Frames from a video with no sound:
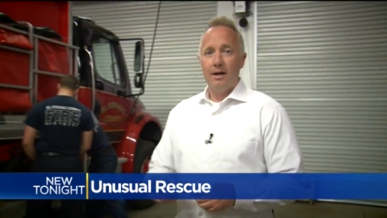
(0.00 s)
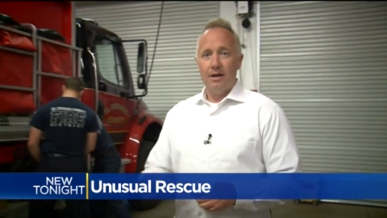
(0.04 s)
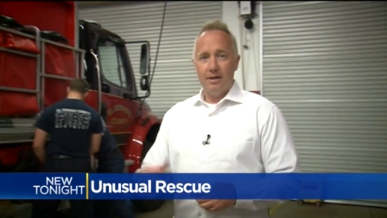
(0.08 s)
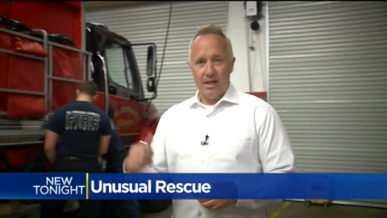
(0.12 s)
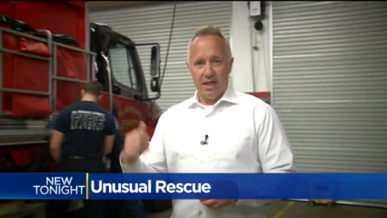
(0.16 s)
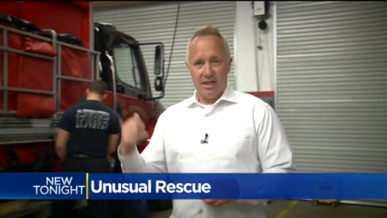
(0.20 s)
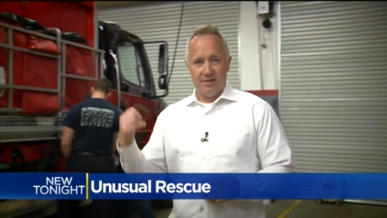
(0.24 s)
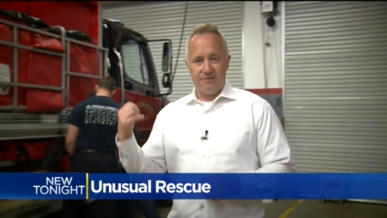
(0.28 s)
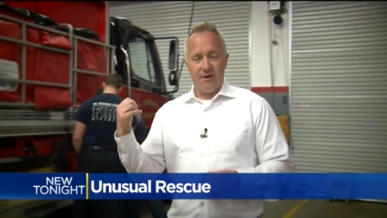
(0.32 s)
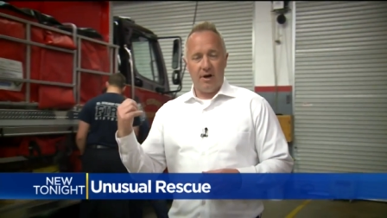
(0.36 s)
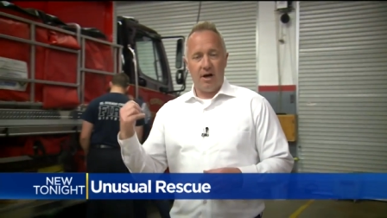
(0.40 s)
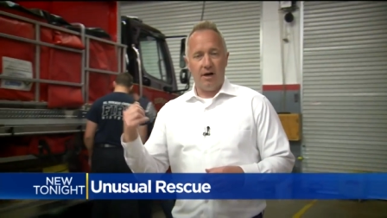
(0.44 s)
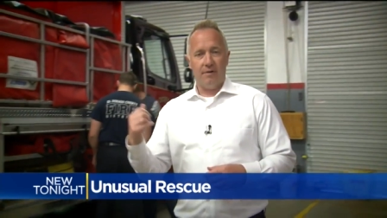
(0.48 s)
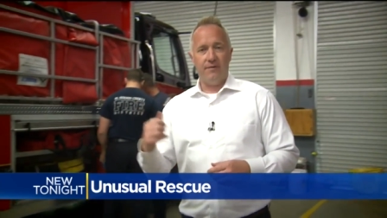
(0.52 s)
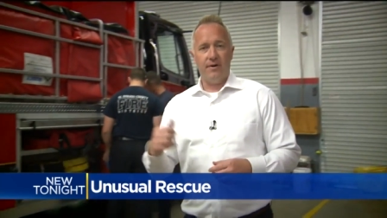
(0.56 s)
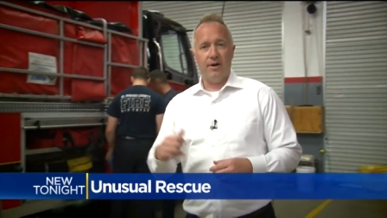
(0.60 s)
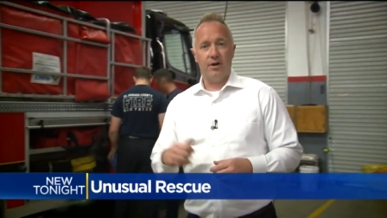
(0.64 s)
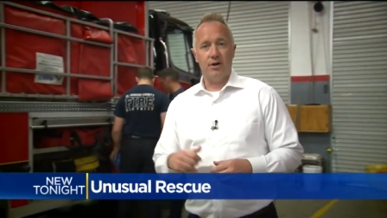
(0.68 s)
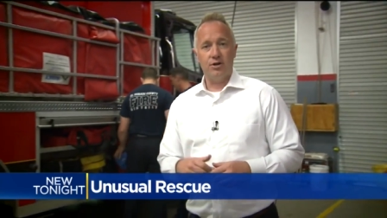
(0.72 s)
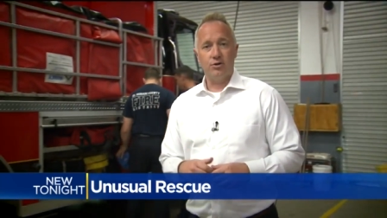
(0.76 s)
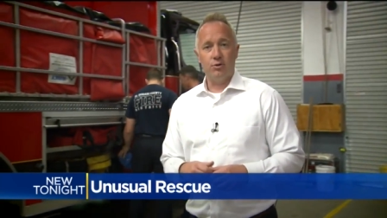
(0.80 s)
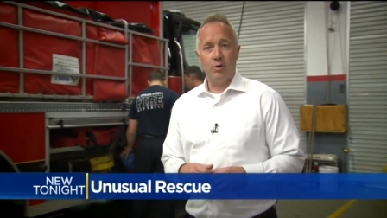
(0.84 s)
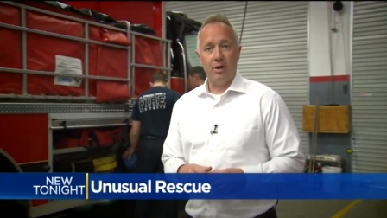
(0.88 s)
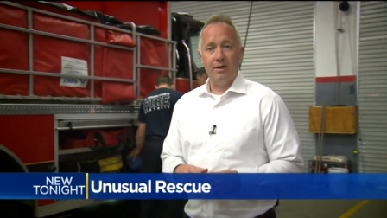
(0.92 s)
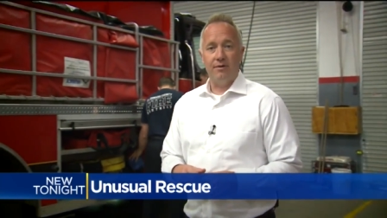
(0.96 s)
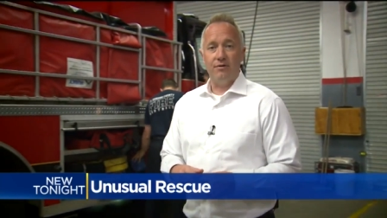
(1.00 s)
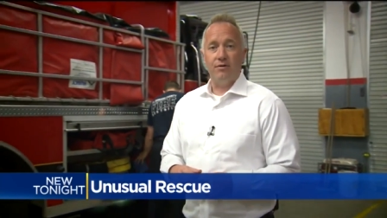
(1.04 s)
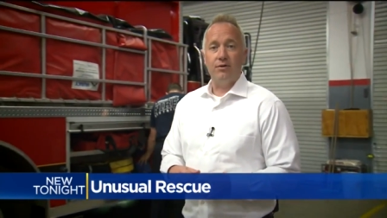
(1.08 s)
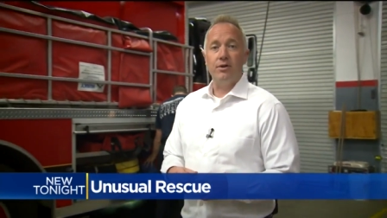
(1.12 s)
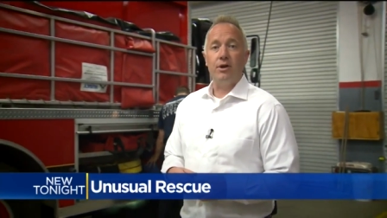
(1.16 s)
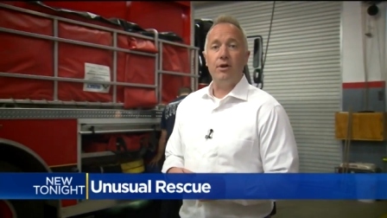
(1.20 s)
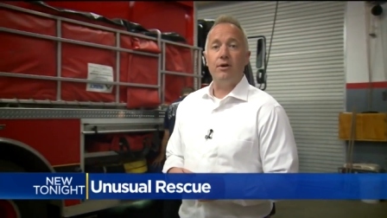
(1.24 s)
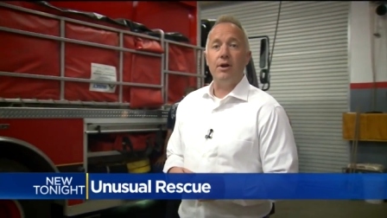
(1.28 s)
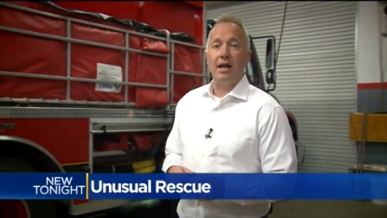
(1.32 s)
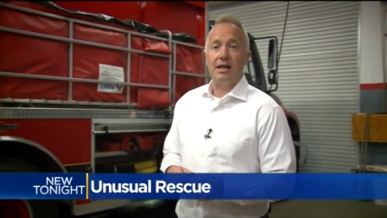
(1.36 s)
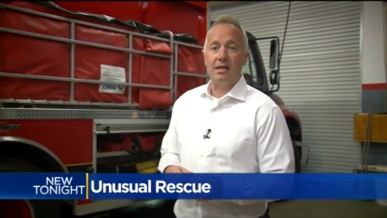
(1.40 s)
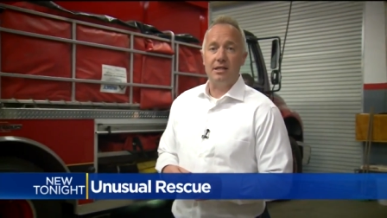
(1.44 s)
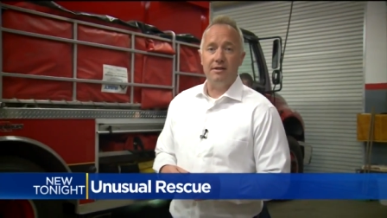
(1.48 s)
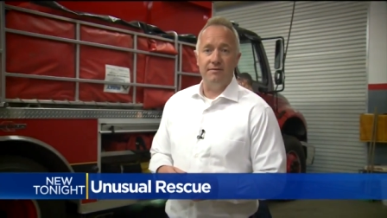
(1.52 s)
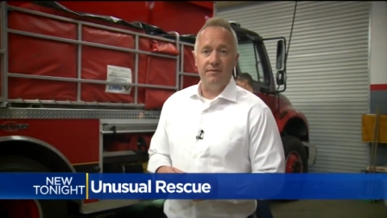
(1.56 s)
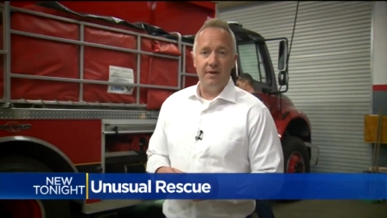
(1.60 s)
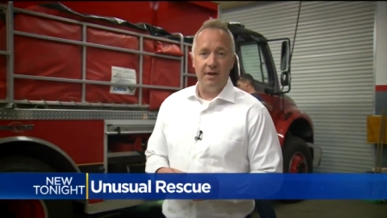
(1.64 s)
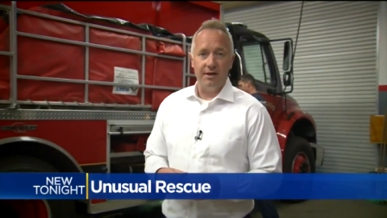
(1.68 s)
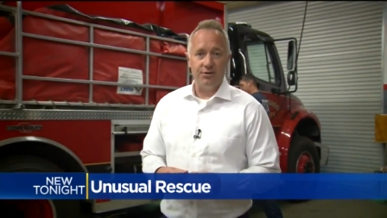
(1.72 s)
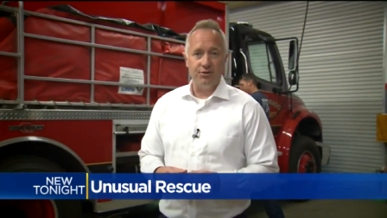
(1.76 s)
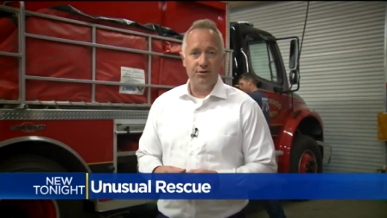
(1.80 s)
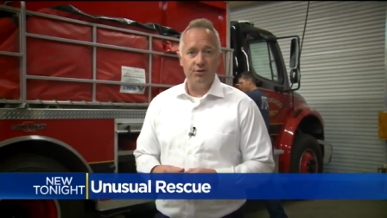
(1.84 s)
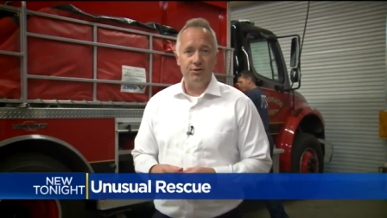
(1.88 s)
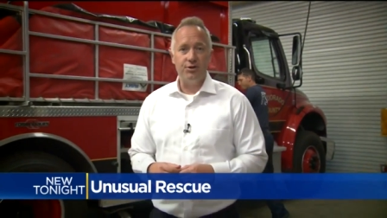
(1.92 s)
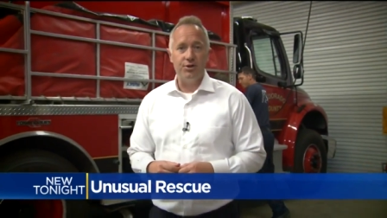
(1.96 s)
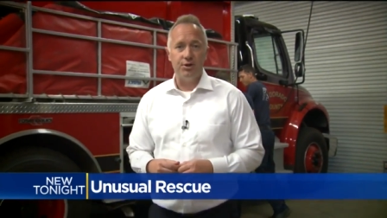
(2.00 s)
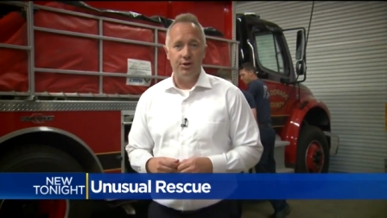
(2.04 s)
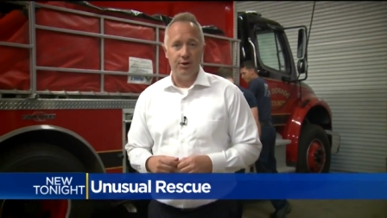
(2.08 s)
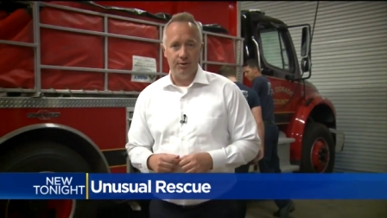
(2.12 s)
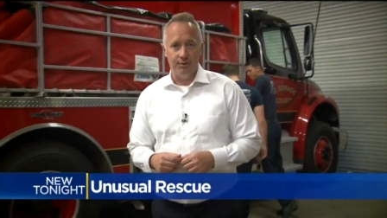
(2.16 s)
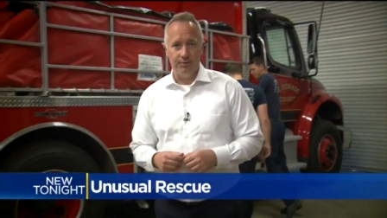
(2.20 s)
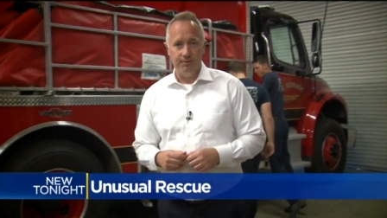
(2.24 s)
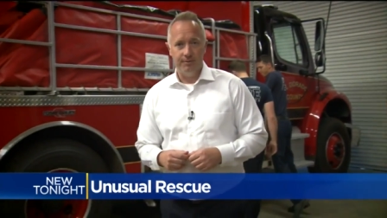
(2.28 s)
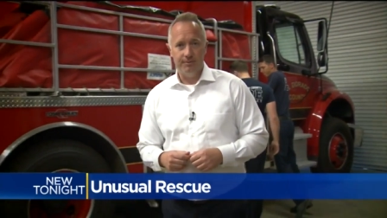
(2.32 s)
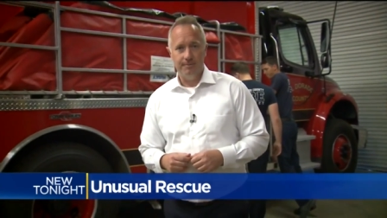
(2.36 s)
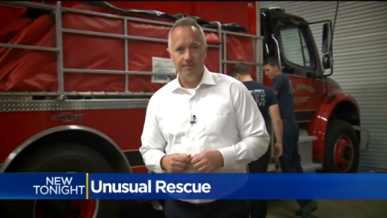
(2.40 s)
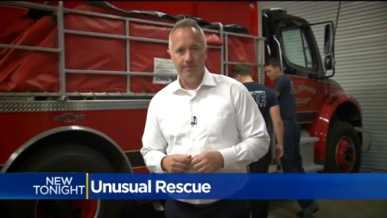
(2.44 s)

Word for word: These firefighters are ready for their next adventure, too.